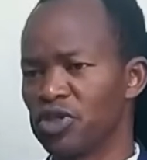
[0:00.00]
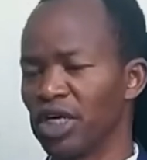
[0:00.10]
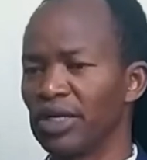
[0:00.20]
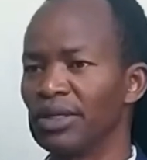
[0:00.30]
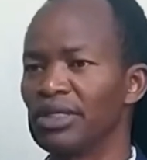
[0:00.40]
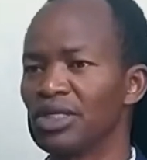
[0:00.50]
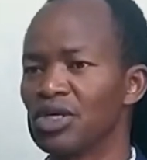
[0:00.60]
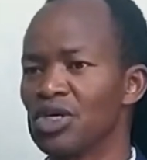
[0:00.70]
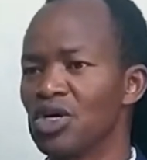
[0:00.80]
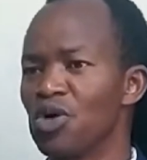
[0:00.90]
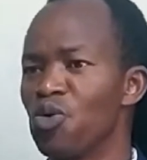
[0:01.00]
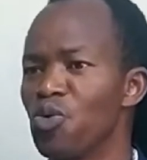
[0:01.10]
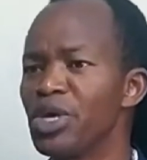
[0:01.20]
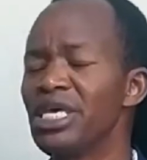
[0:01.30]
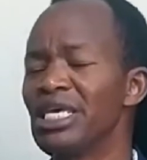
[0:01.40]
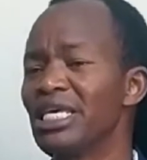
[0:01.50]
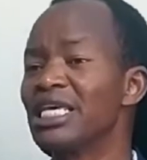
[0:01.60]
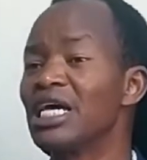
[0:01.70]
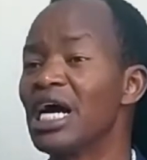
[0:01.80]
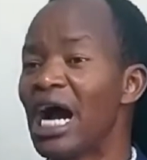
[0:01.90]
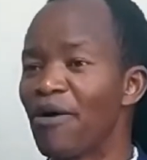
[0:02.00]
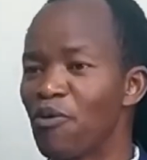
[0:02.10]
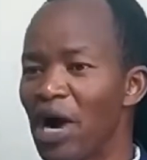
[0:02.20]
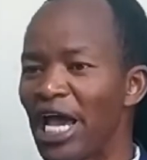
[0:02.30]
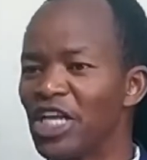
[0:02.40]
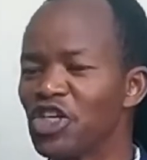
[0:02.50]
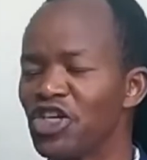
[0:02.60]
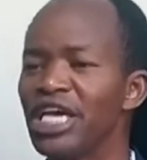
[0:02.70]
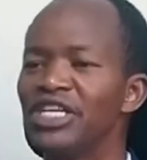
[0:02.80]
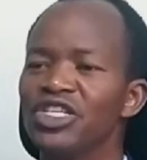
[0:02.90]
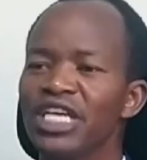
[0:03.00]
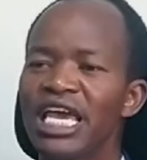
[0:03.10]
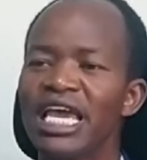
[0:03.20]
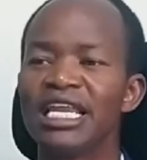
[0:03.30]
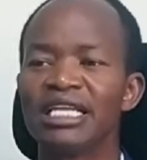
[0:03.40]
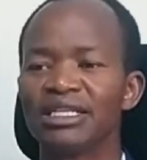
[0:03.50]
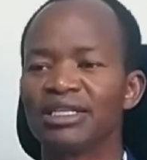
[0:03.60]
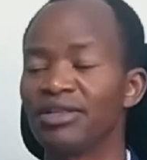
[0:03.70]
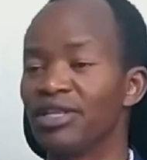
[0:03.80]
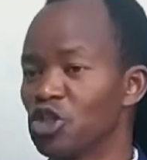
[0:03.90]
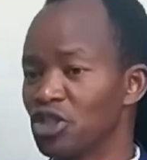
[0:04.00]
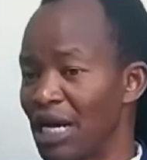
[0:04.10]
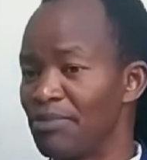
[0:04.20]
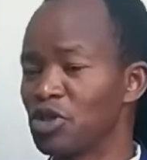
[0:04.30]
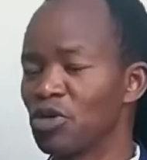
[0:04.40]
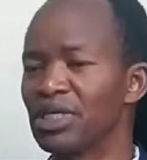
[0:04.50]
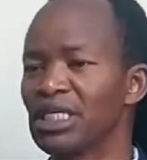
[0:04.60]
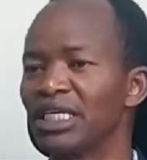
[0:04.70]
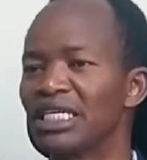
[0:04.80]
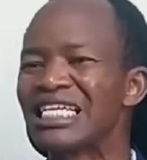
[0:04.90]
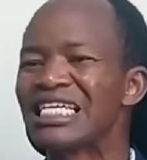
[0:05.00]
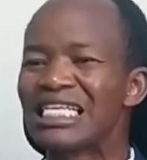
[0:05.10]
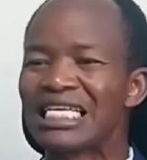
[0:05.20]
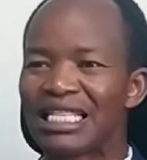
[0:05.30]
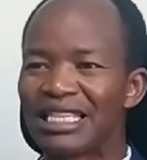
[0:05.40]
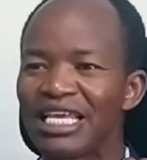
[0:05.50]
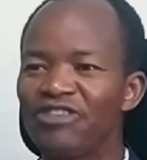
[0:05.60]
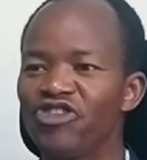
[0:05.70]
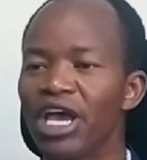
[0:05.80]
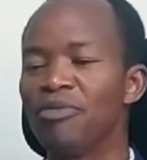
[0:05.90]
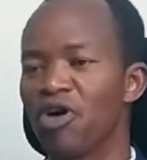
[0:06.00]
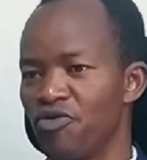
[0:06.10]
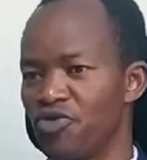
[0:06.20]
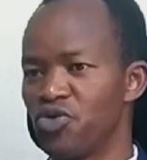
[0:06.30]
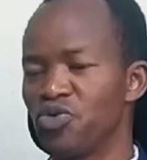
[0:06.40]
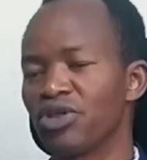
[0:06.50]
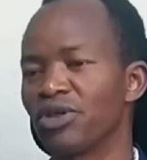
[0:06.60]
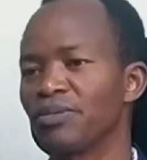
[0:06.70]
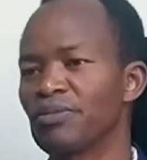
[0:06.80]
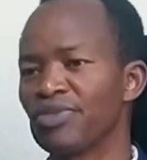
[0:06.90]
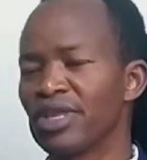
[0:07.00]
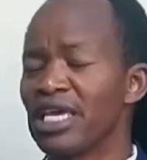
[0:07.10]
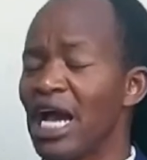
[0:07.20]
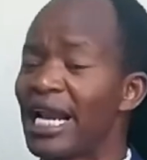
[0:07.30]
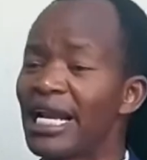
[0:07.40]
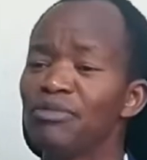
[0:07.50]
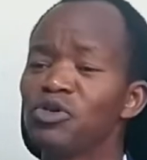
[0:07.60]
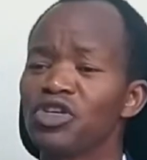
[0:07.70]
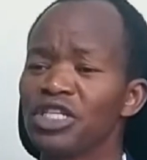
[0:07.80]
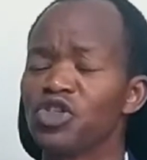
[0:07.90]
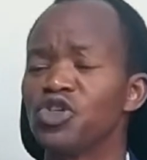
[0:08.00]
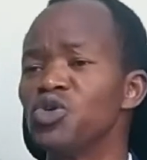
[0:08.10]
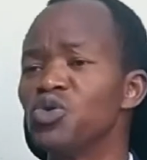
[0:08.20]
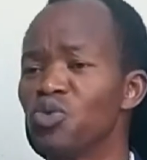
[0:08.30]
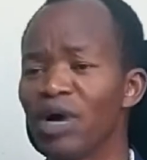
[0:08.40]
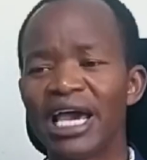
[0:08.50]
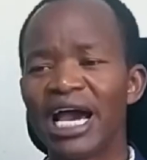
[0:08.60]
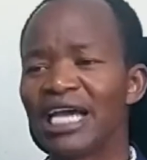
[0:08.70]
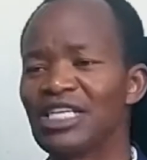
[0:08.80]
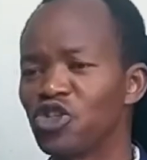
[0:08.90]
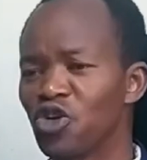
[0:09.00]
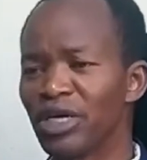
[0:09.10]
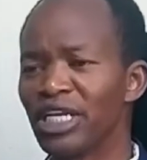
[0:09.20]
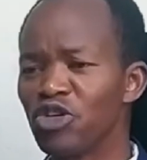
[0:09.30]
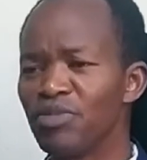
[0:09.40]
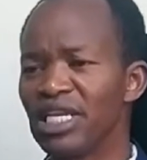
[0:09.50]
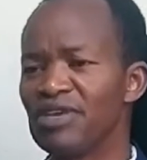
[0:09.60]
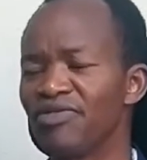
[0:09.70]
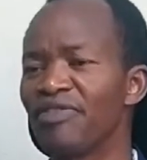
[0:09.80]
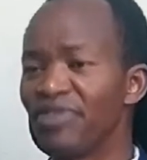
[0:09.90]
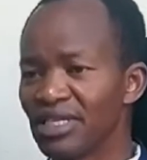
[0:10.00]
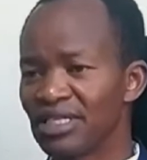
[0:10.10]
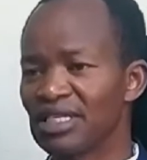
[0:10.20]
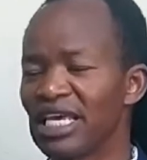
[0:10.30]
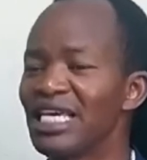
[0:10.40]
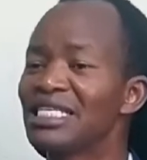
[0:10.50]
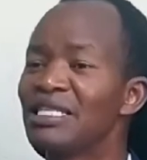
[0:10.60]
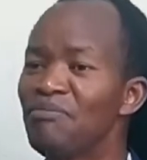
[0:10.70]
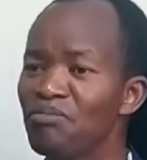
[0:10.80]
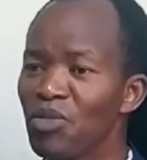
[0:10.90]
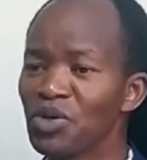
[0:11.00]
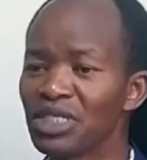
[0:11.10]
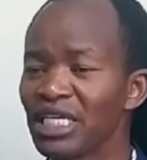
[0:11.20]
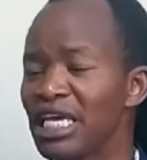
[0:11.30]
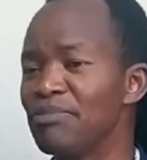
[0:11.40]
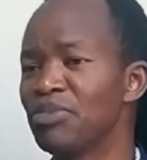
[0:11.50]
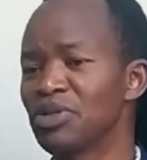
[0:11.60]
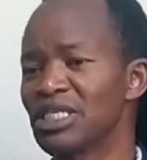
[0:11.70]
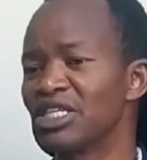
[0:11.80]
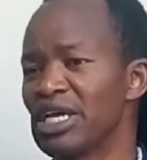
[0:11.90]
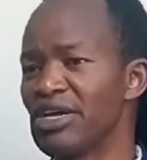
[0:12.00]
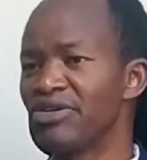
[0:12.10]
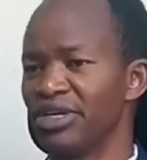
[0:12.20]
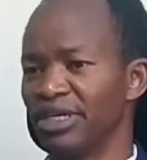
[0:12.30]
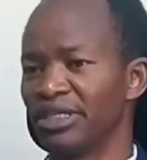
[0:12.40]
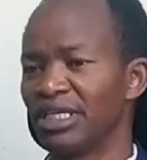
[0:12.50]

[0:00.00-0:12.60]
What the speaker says: channel, we were engaged in the subtopic, the gem of youth. And I demonstrated to you why I strongly do believe that this is the most important area